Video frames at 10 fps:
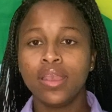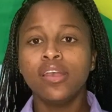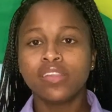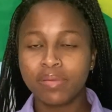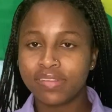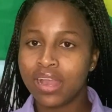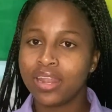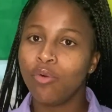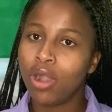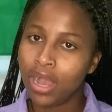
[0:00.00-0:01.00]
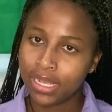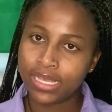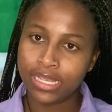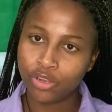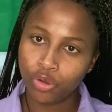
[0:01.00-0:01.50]
So I start the
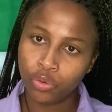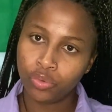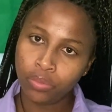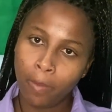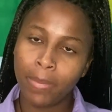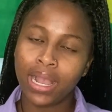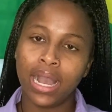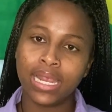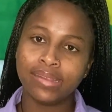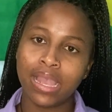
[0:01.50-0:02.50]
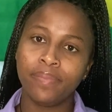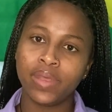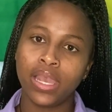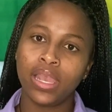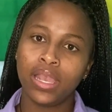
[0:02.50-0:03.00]
walking now. Because in time there,